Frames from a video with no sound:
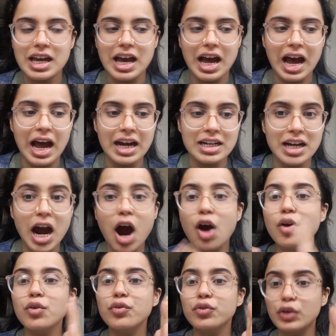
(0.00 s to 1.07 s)
And
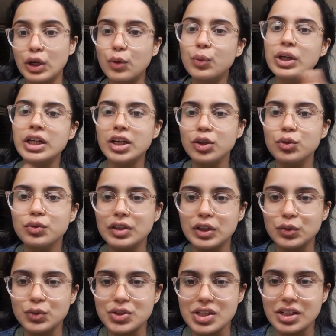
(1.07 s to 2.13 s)
how frequently do we
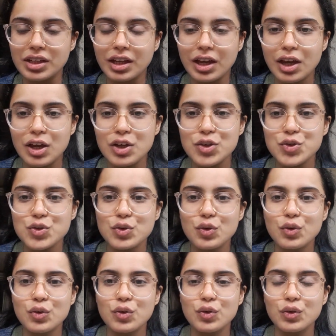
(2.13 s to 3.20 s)
use it?
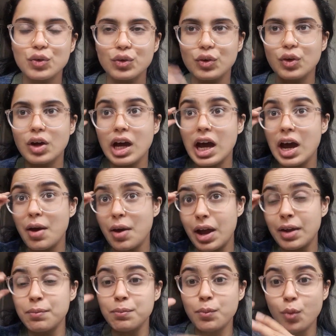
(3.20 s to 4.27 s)
So,
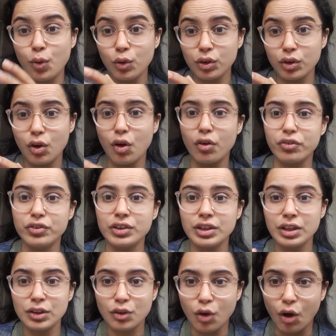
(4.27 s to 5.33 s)
and more often
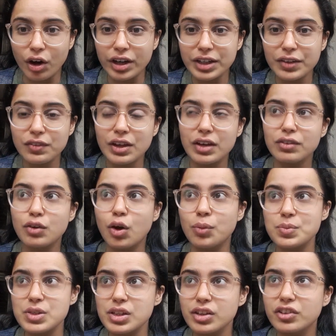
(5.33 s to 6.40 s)
than not, we have
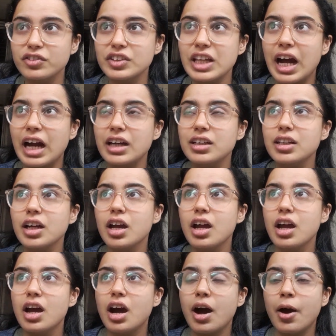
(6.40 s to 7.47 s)
observed that
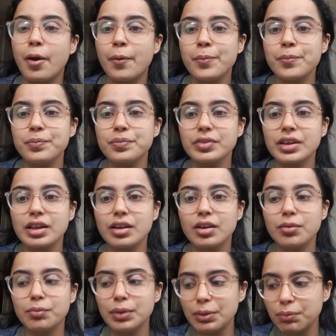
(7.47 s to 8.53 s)

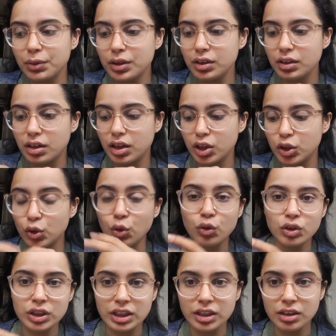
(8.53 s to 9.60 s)
people
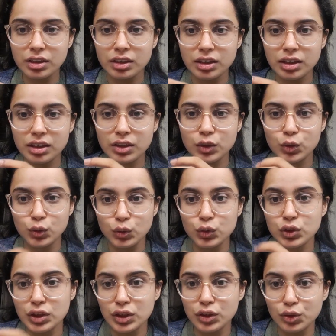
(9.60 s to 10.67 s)
don't really use
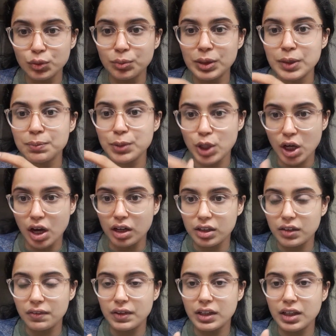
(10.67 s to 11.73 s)
it to build
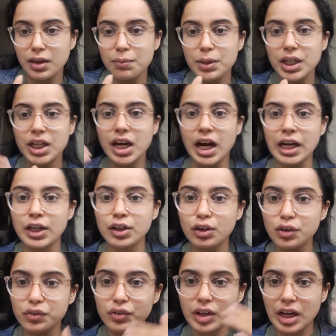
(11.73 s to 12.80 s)
productivity, but kind
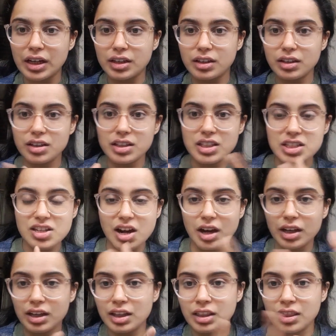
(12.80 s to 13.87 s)
of get stuck
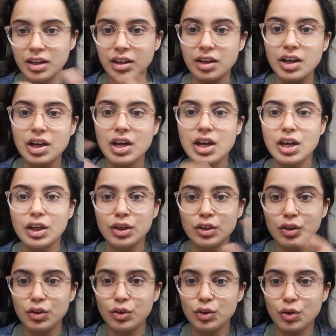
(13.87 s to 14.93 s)
in the,
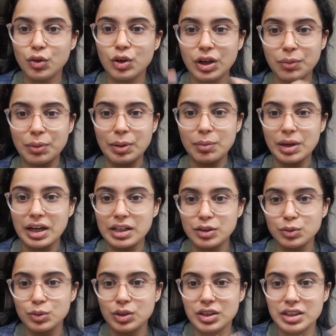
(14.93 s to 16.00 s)
okay, maybe I'll
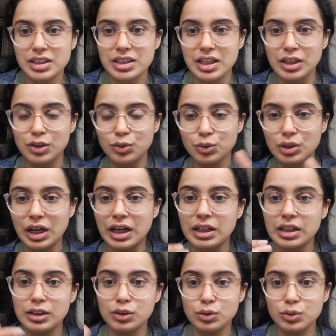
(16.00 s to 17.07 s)
do this, I'll do that,
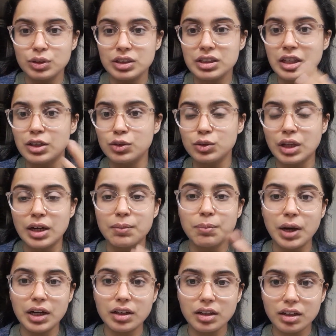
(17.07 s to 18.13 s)
I'll do this, I'll do that,
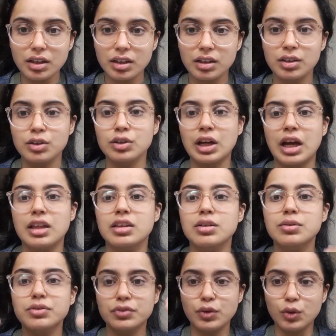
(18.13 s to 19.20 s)
but you rather
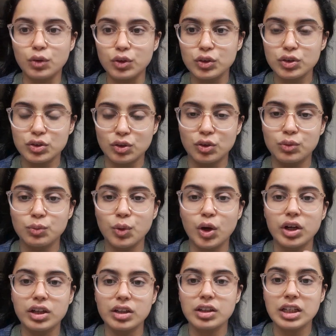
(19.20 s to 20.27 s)
focus on
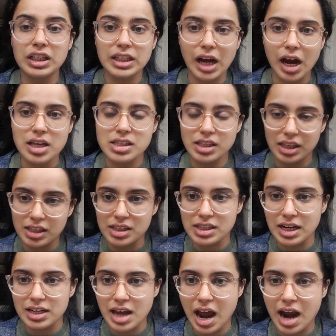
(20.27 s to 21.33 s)
what the task is
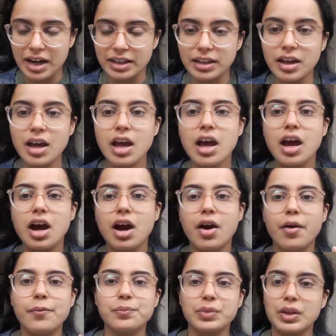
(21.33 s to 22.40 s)
at hand,
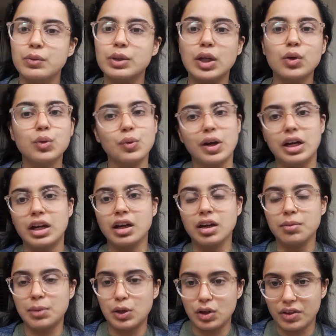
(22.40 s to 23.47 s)
without worrying
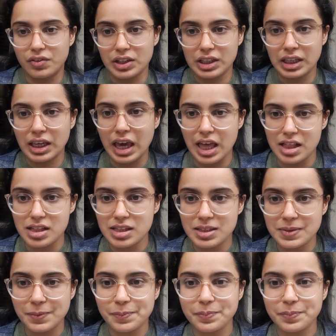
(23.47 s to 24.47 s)
about everything else.